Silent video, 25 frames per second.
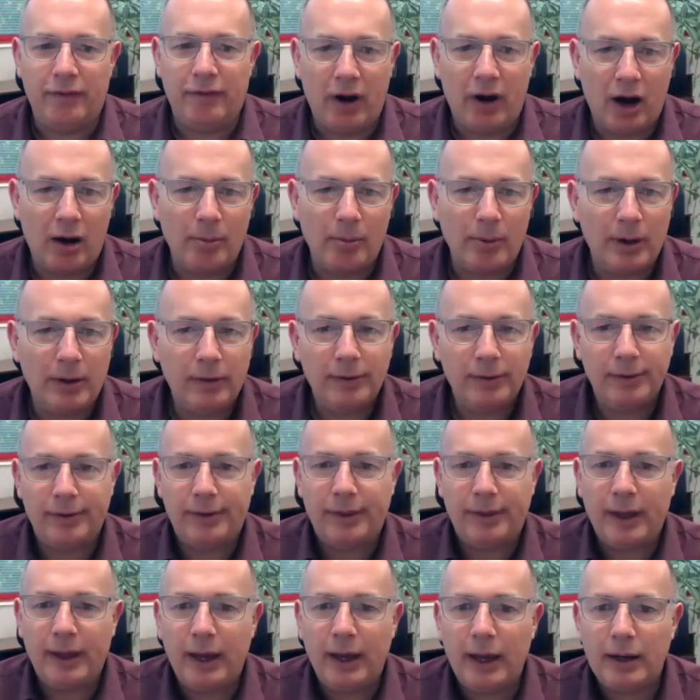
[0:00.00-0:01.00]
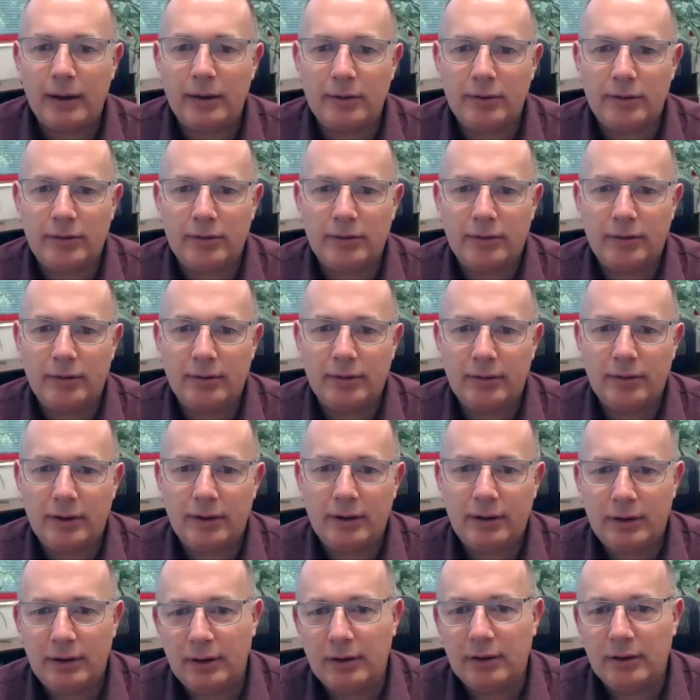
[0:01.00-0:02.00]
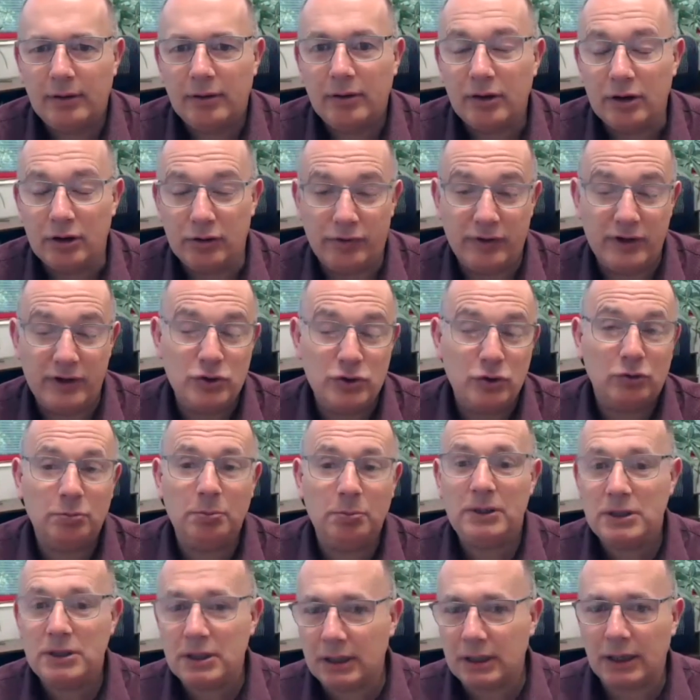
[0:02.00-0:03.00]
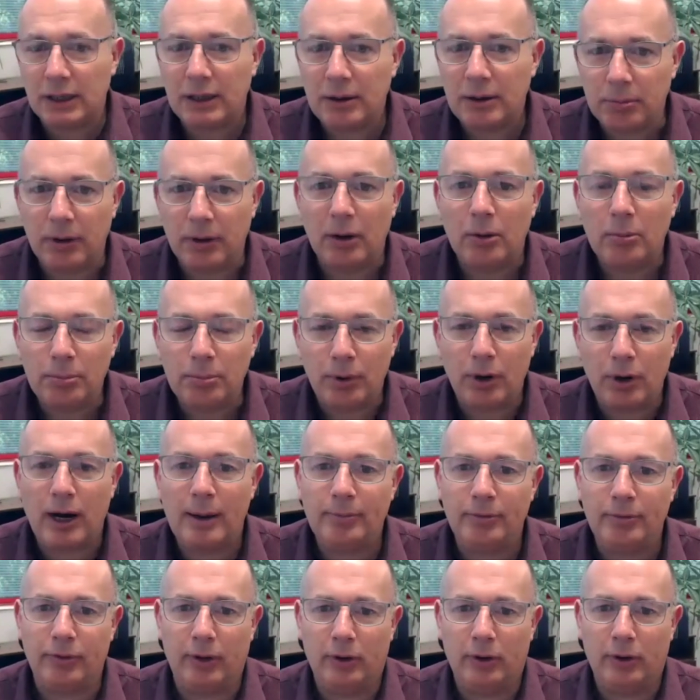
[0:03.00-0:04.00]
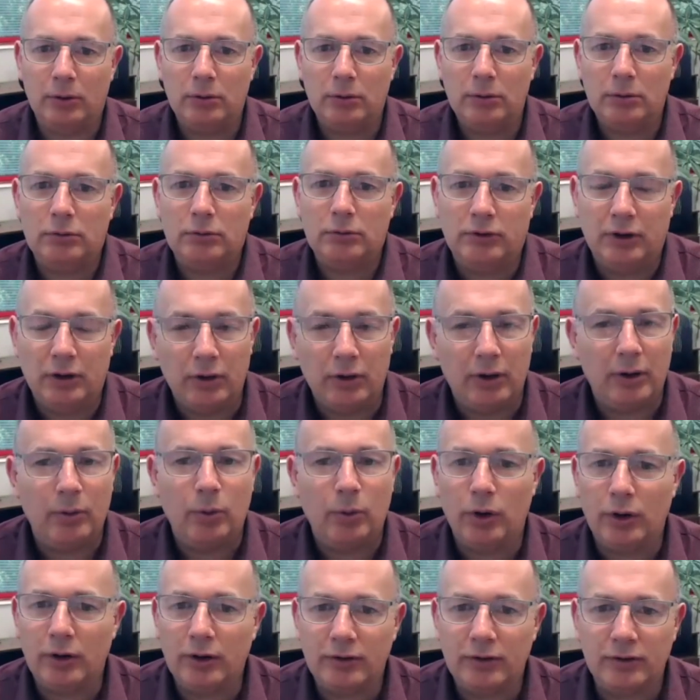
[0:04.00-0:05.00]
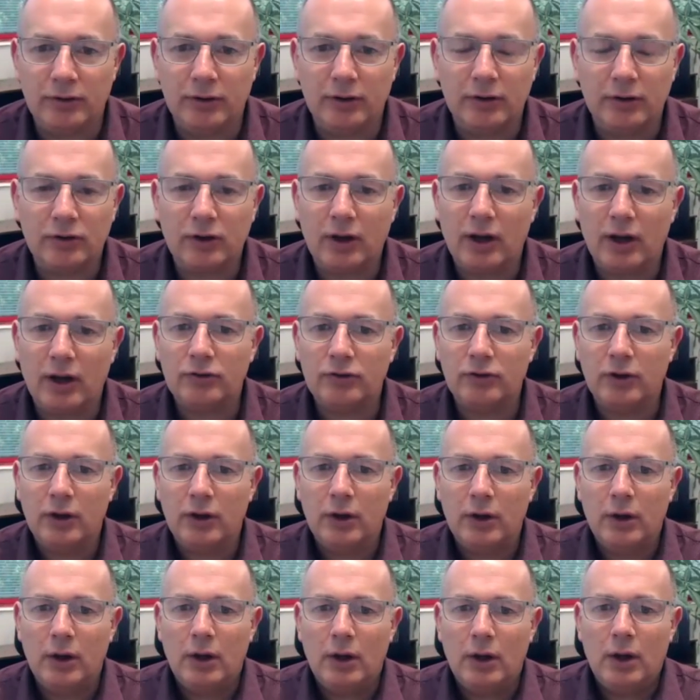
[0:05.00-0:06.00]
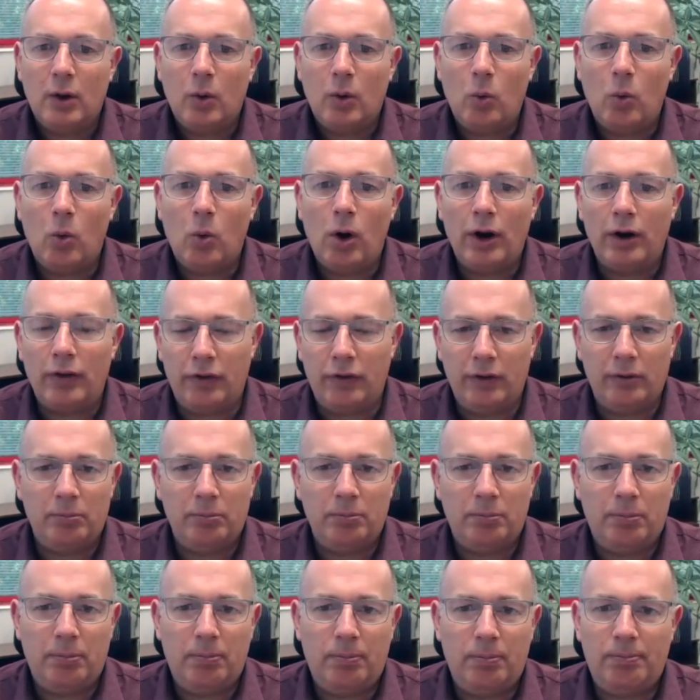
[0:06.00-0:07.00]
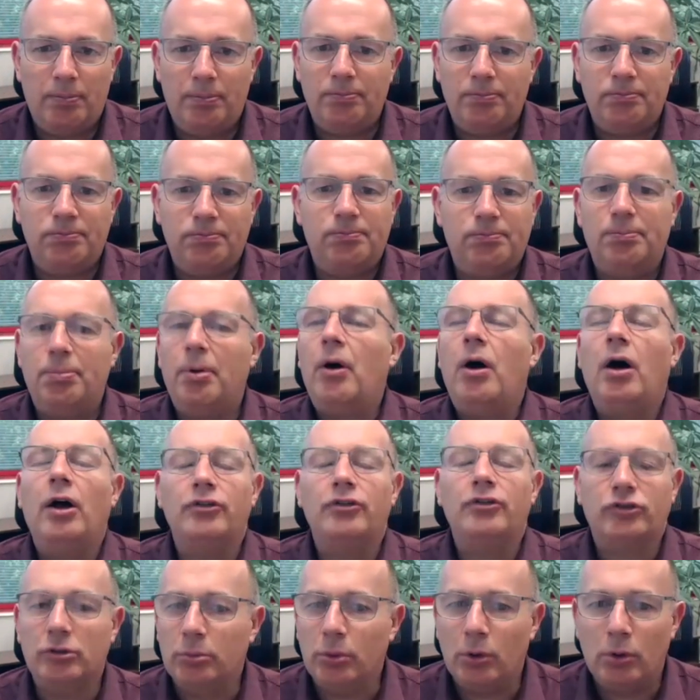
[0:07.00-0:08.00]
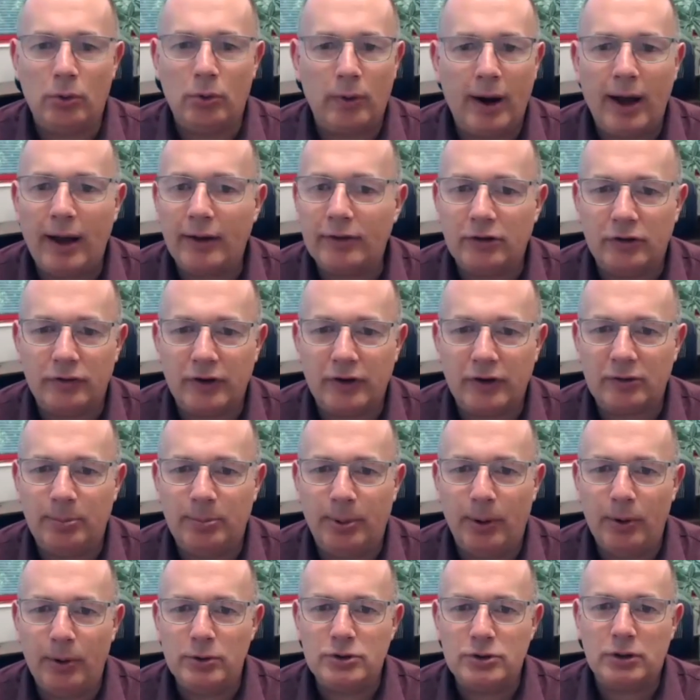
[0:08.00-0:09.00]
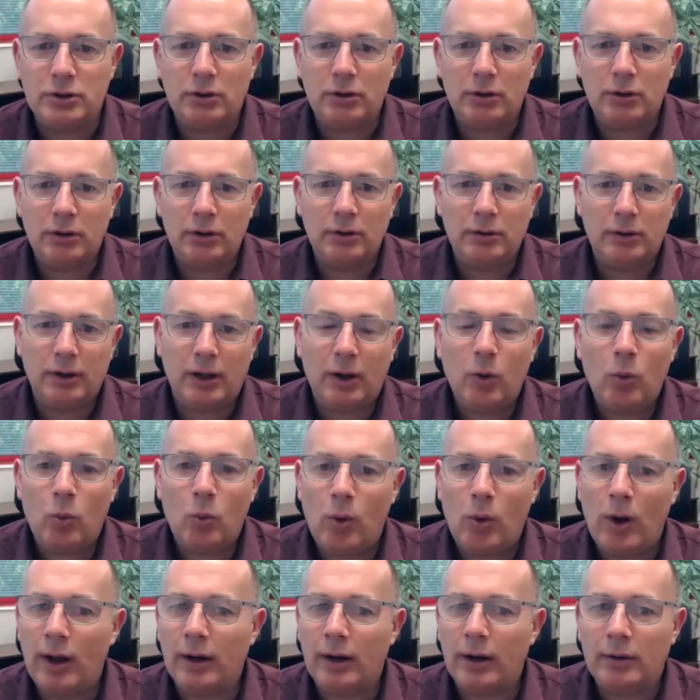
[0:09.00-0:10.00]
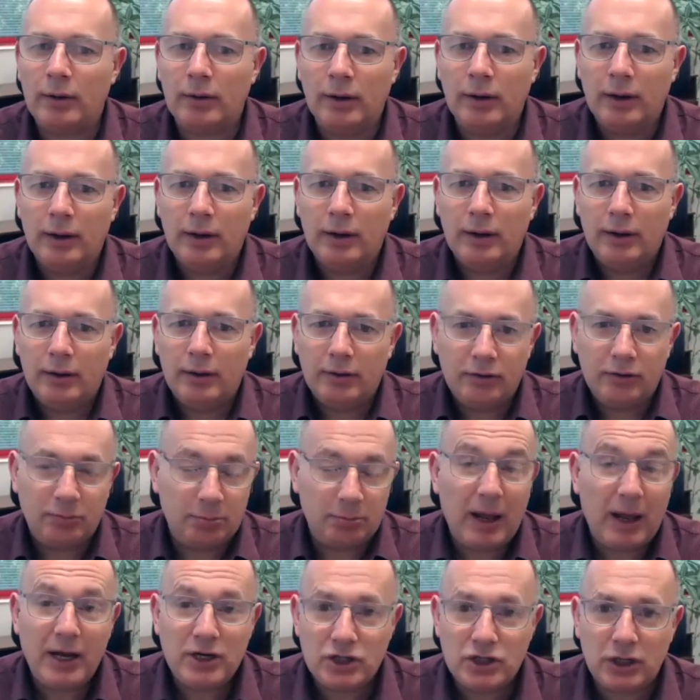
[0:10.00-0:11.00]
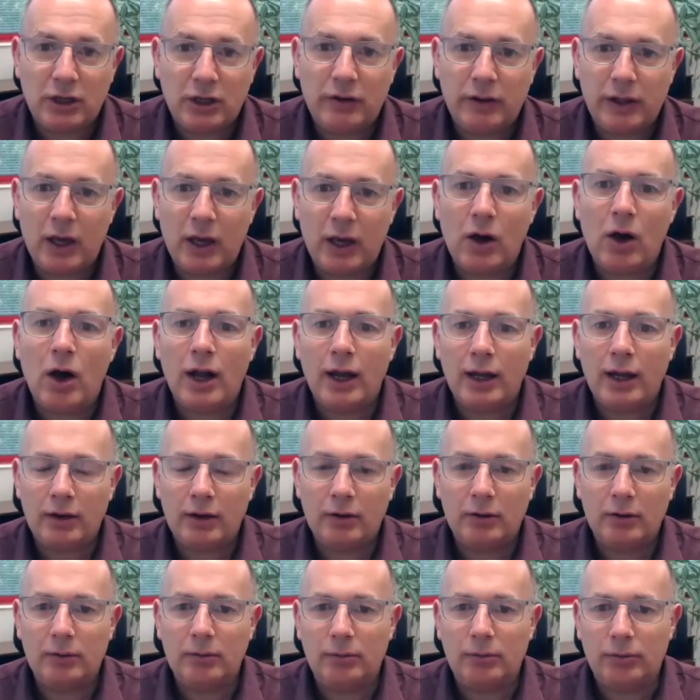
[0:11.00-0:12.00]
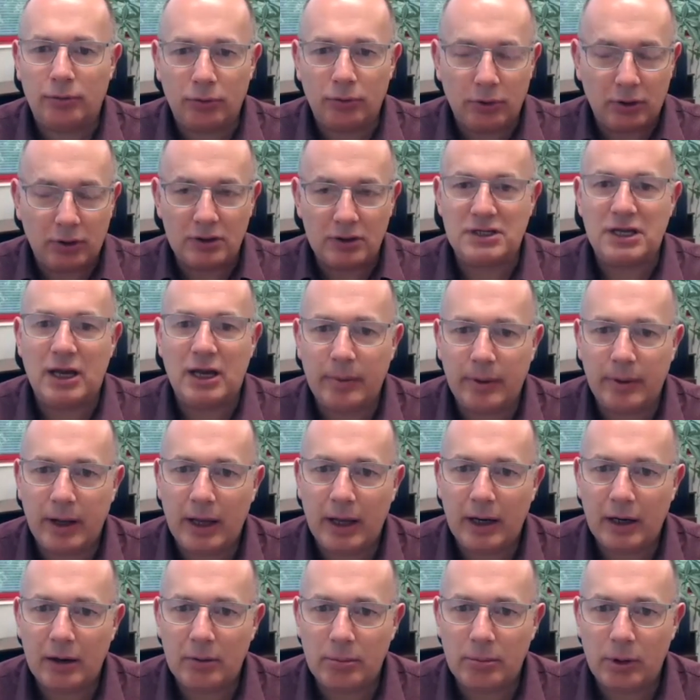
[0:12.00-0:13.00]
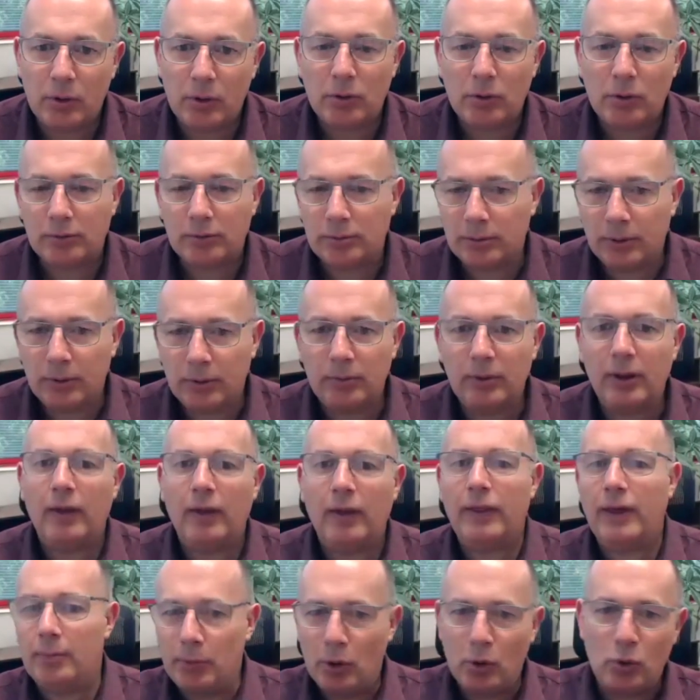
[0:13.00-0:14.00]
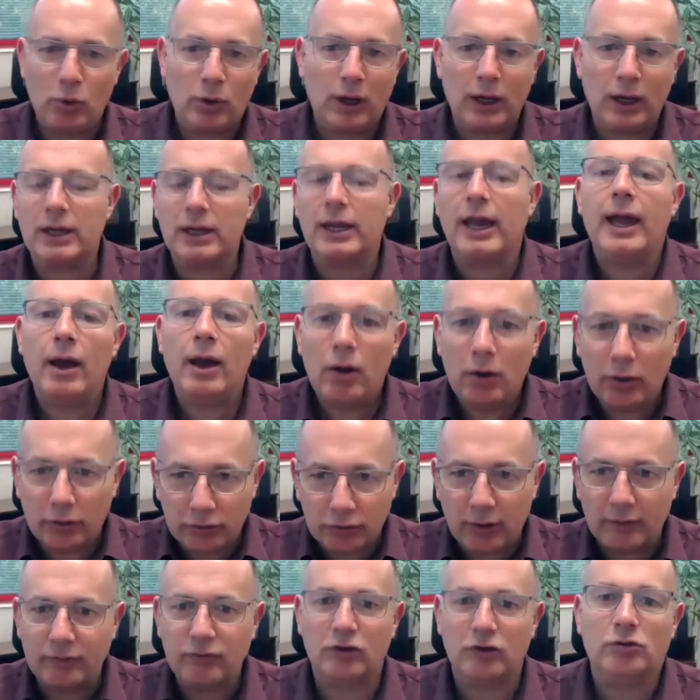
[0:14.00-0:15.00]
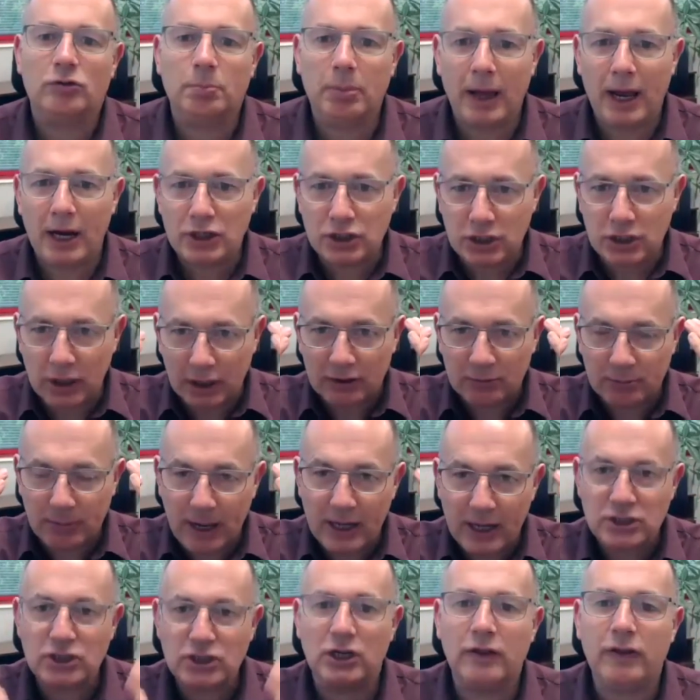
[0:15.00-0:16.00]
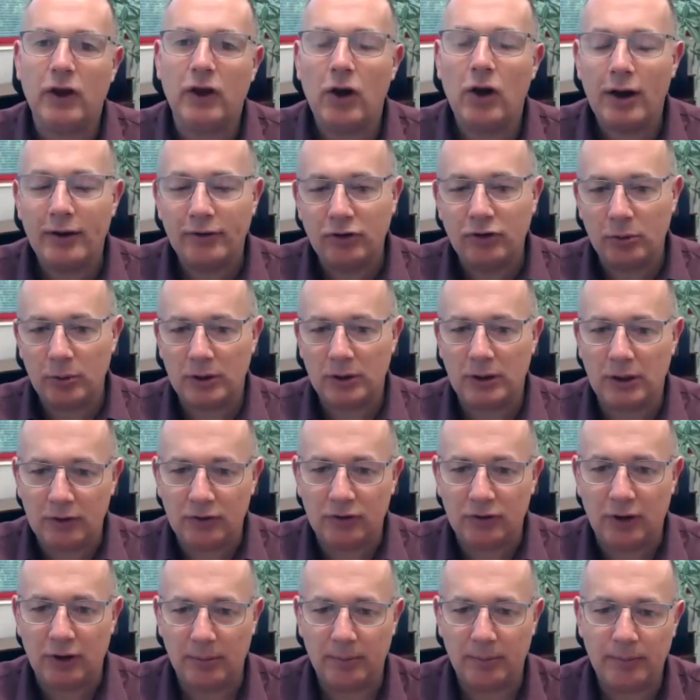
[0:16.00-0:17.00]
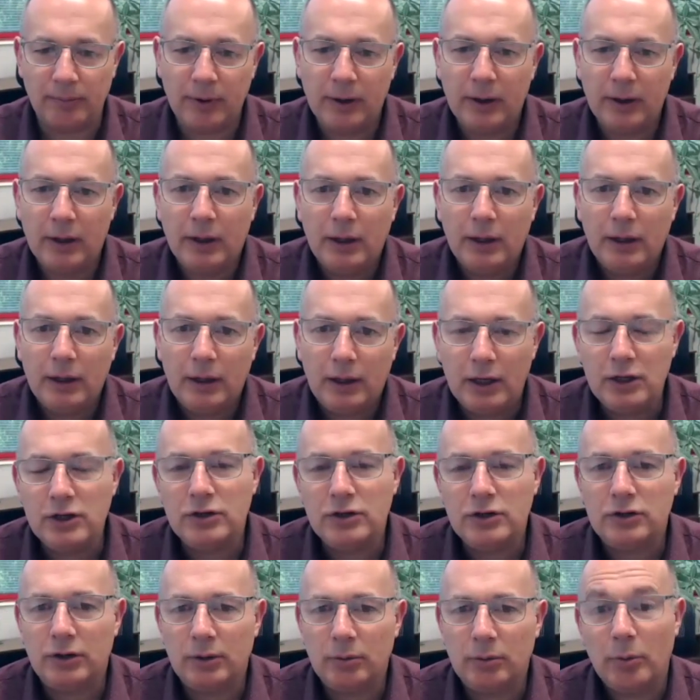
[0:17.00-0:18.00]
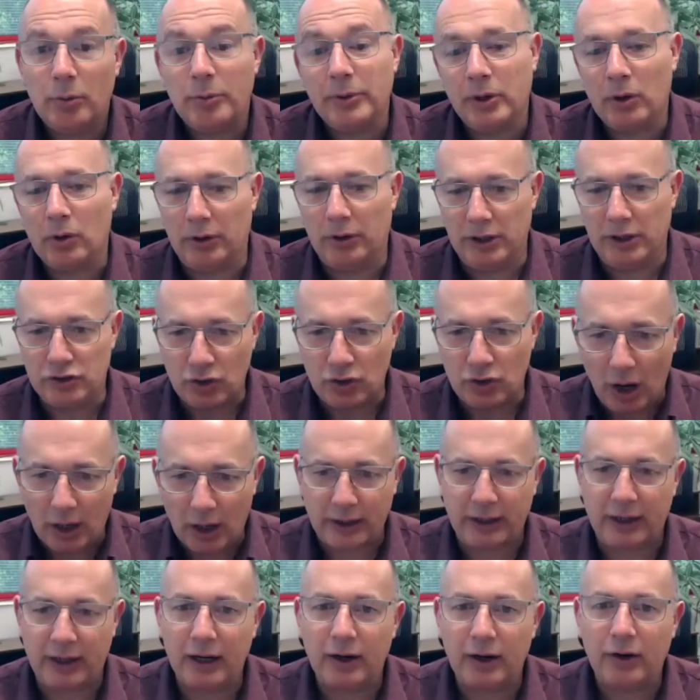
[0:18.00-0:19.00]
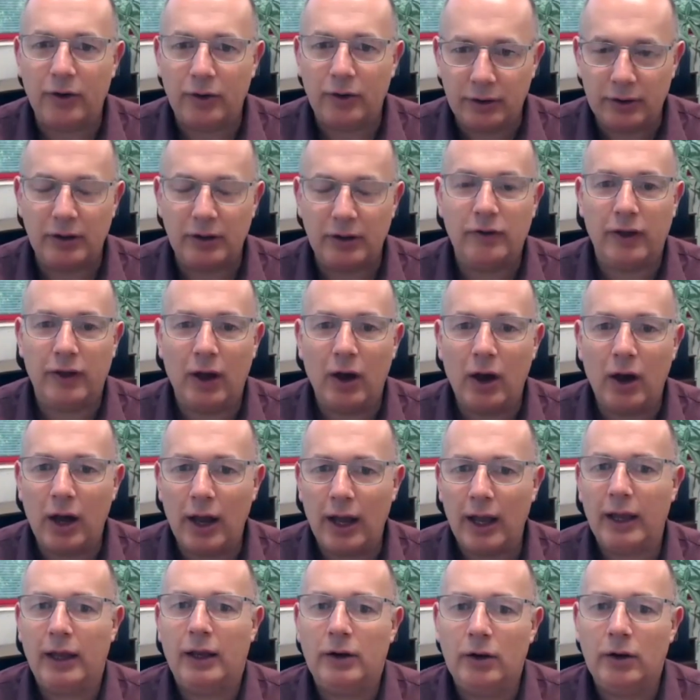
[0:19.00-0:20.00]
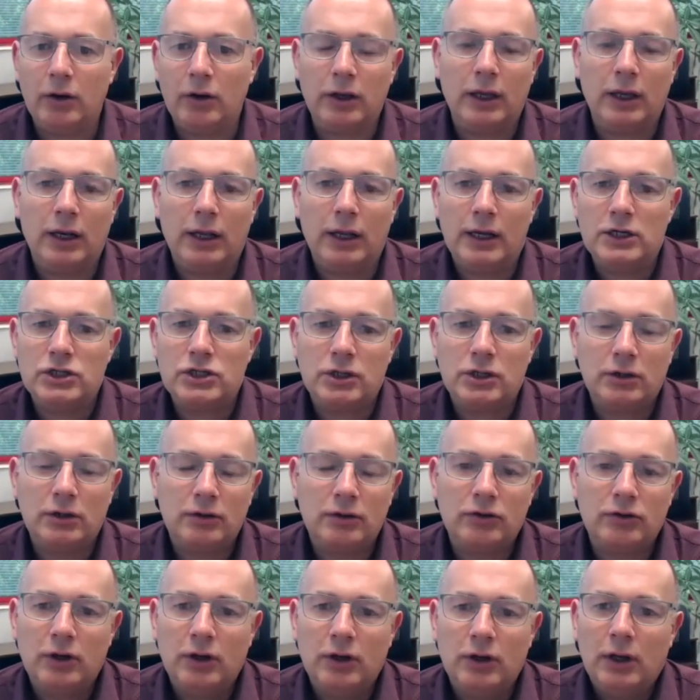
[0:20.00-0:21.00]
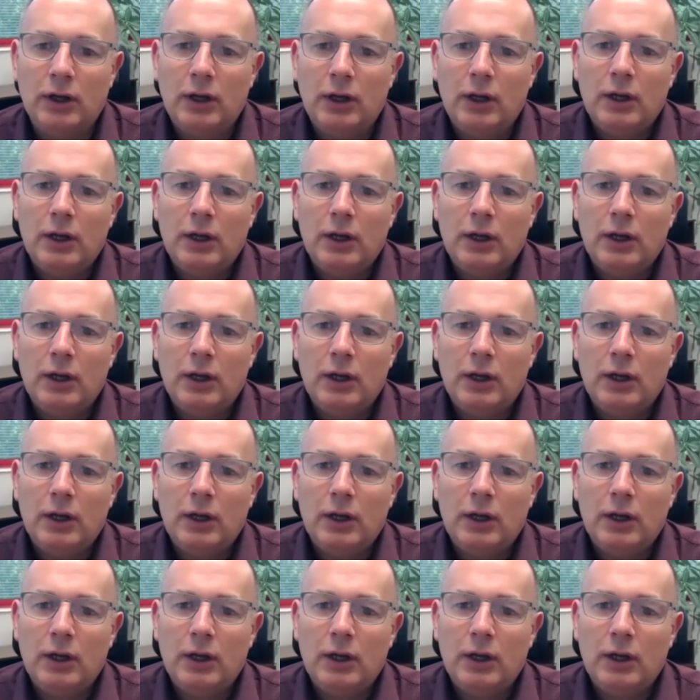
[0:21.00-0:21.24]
the environment that individuals, particularly, perhaps those dairy workers in this case, what are the possible routes of exposure? One, splashing in the eye through contaminated milk. So, they're milking cows, lots of splashing in the eye. So we did some what we call intraocular into the eye inoculations.